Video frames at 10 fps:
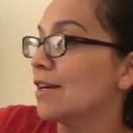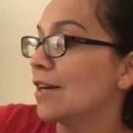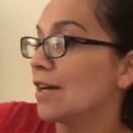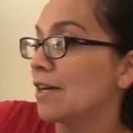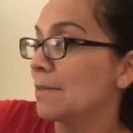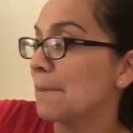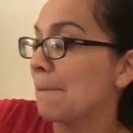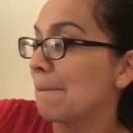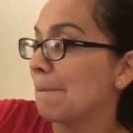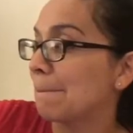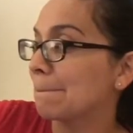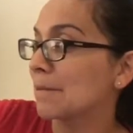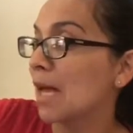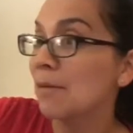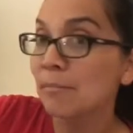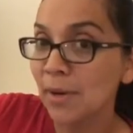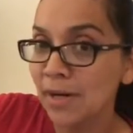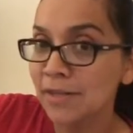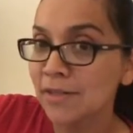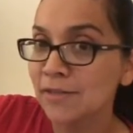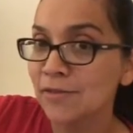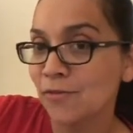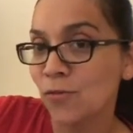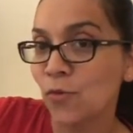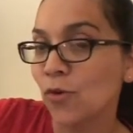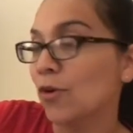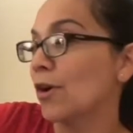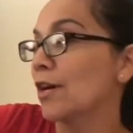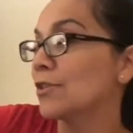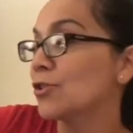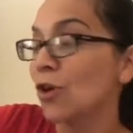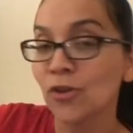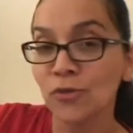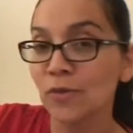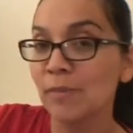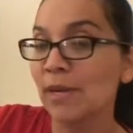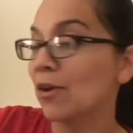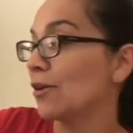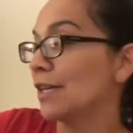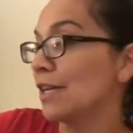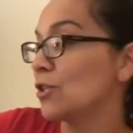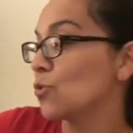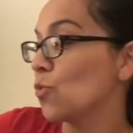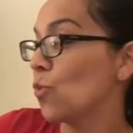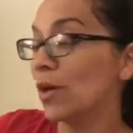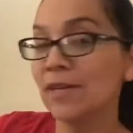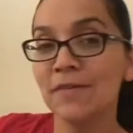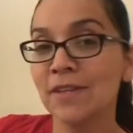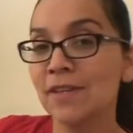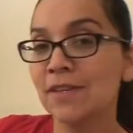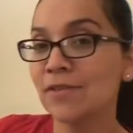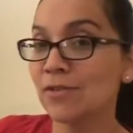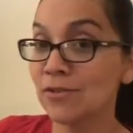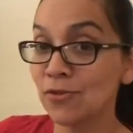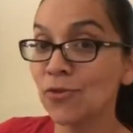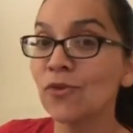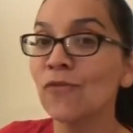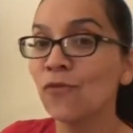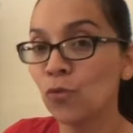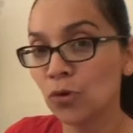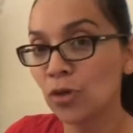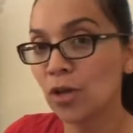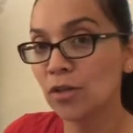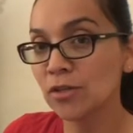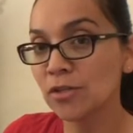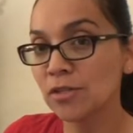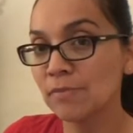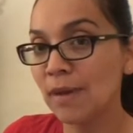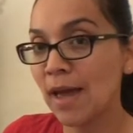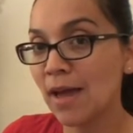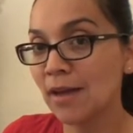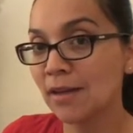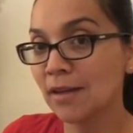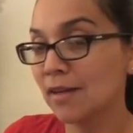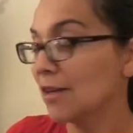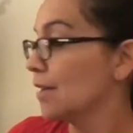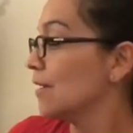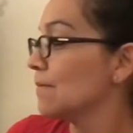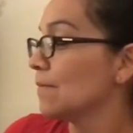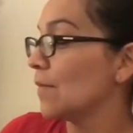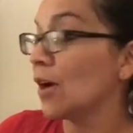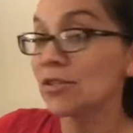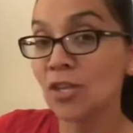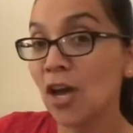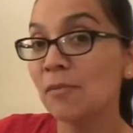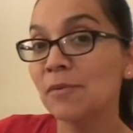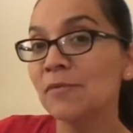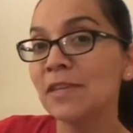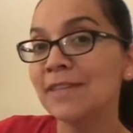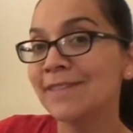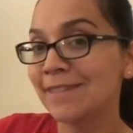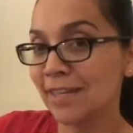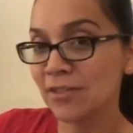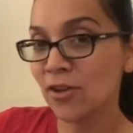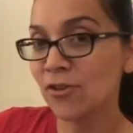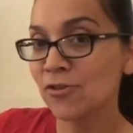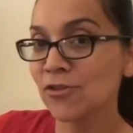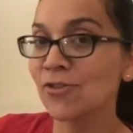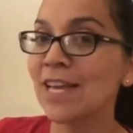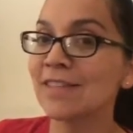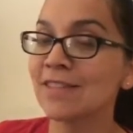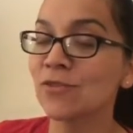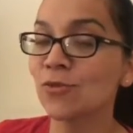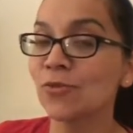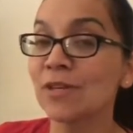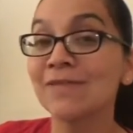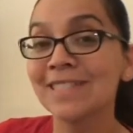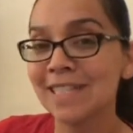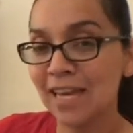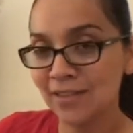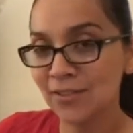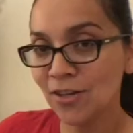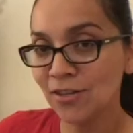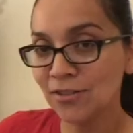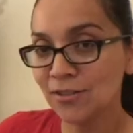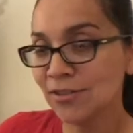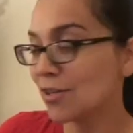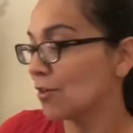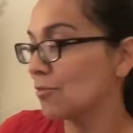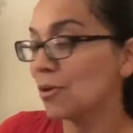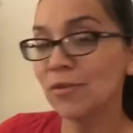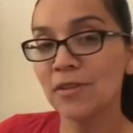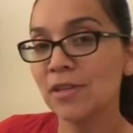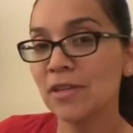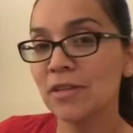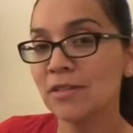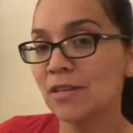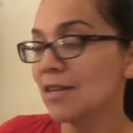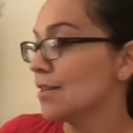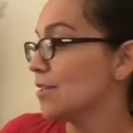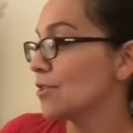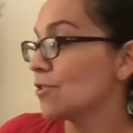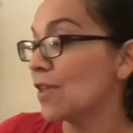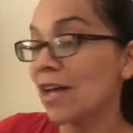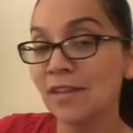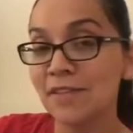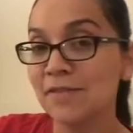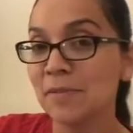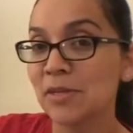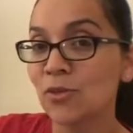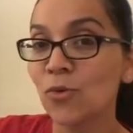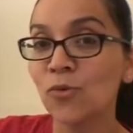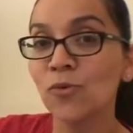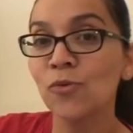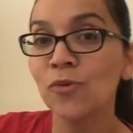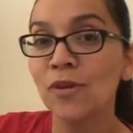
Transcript: um, Ibotta for a dollar rebate on each one of these. So that's a total of $4 back on top of the $6. So that's a total of $10 on both of these. So that leaves my total